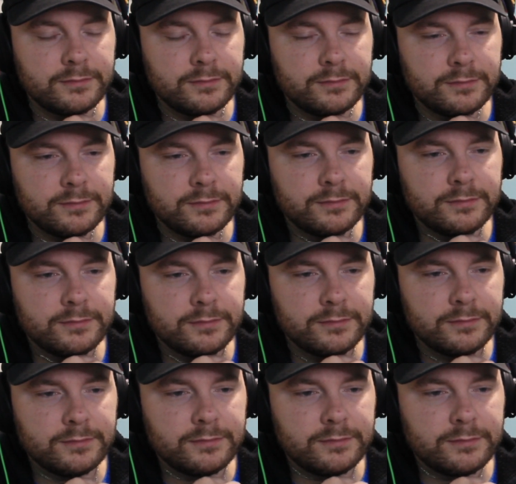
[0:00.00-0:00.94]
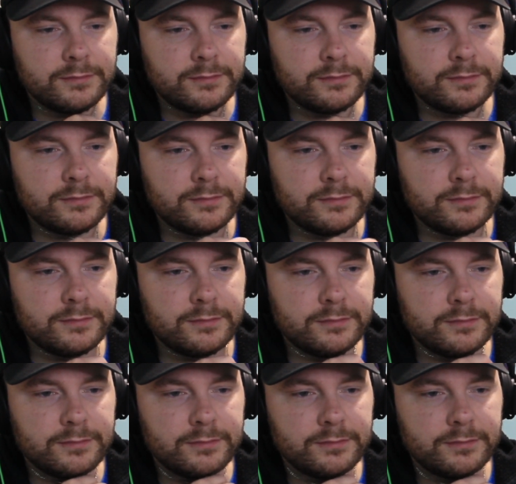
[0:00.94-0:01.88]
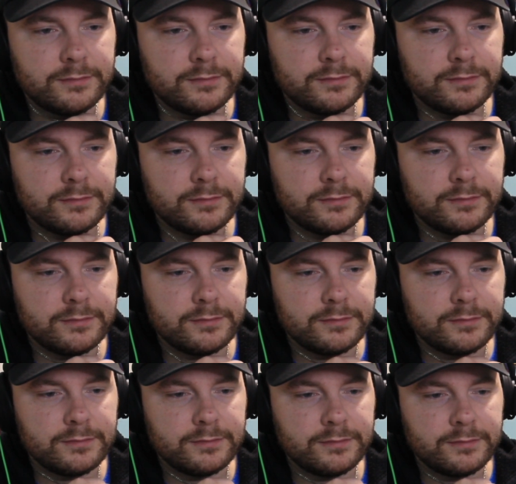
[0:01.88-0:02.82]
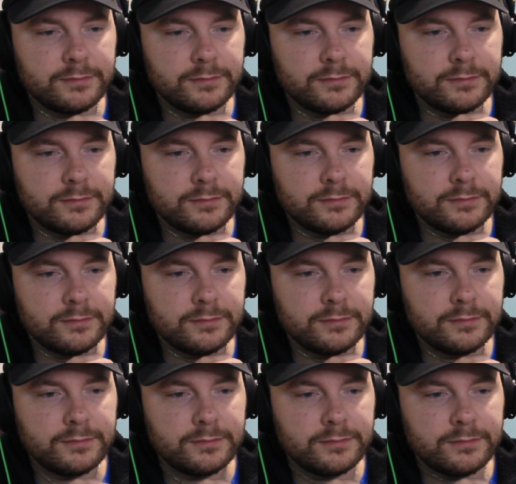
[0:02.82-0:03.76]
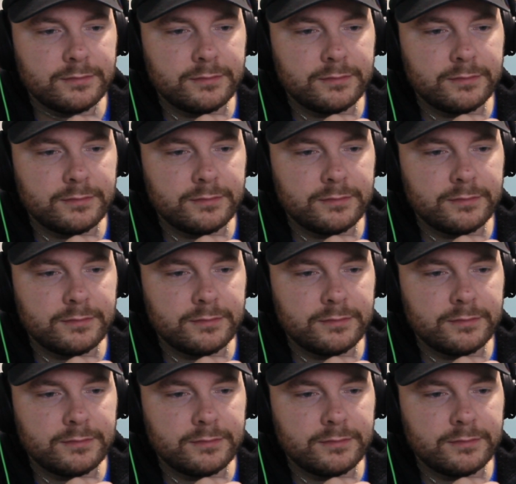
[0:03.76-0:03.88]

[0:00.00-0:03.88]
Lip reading: This person isn't speaking.